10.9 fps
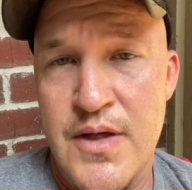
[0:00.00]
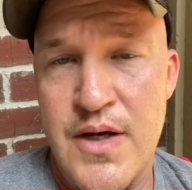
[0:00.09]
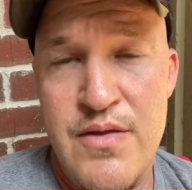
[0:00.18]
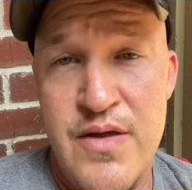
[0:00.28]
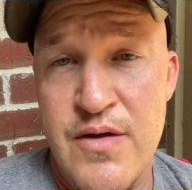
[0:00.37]

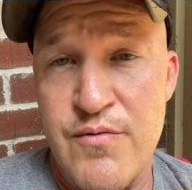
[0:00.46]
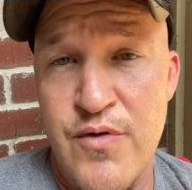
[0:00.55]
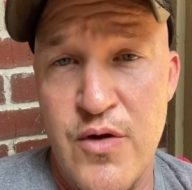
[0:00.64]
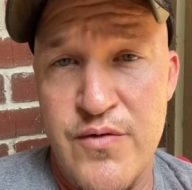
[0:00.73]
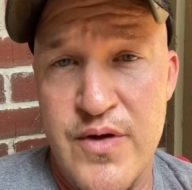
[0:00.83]
anything
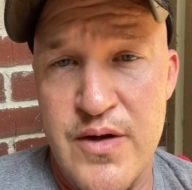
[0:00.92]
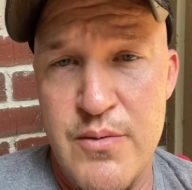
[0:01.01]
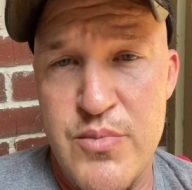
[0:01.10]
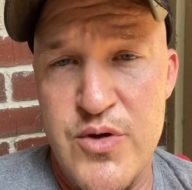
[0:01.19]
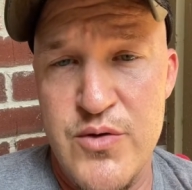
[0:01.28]
involving
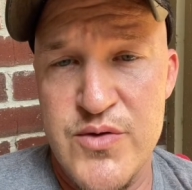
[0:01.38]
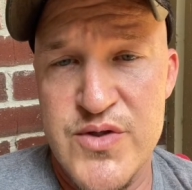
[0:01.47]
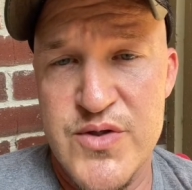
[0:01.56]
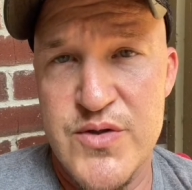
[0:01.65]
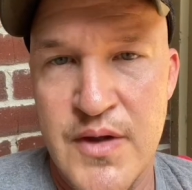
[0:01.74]

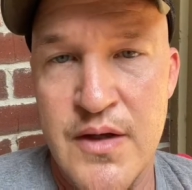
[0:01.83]
abuse.